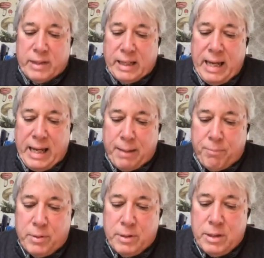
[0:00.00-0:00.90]
in the
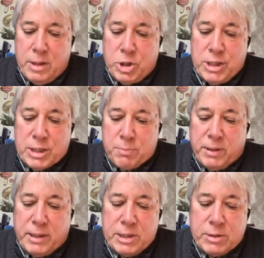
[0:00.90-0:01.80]
camp, she has
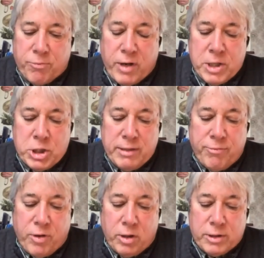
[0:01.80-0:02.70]
placed freshly
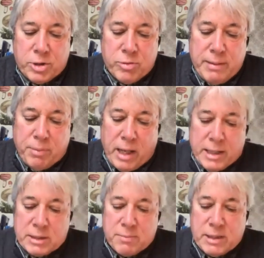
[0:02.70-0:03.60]
fallen tree
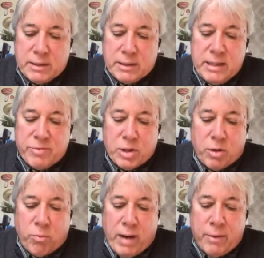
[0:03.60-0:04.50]
blossoms and leaves
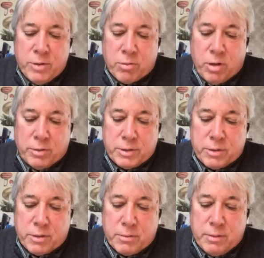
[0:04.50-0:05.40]
around her
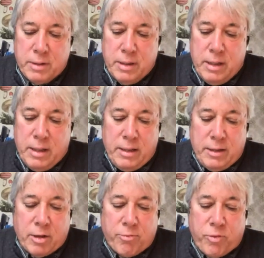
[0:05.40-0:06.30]
altar.
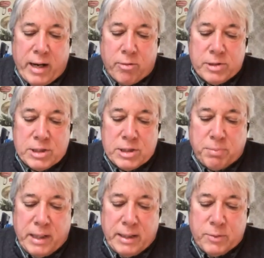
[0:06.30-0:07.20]
Their fragrances
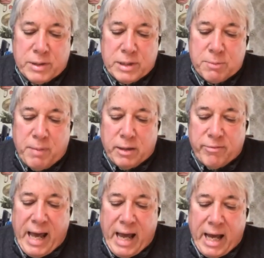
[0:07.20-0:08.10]
blend with the smell of
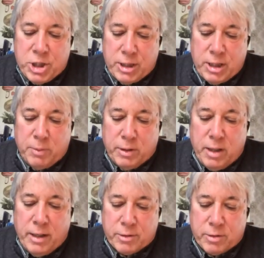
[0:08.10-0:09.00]
ash and
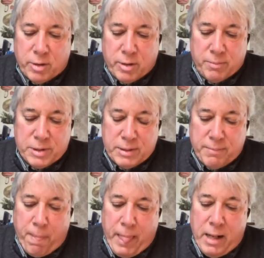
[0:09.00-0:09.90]
other herbs.
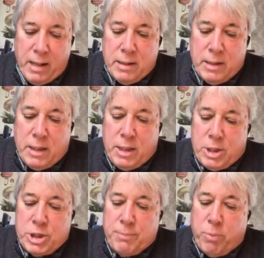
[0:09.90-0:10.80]

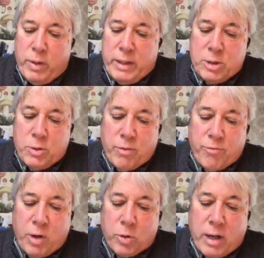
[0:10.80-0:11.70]
She points to a
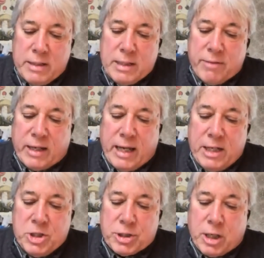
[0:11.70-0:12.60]
voter
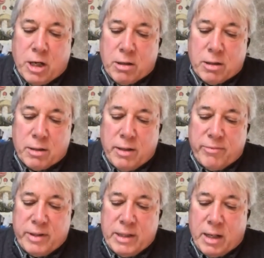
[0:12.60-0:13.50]
identification card of
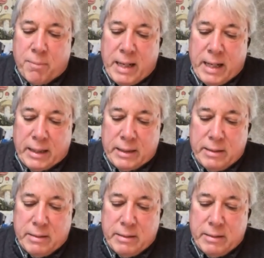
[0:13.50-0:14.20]
a young man.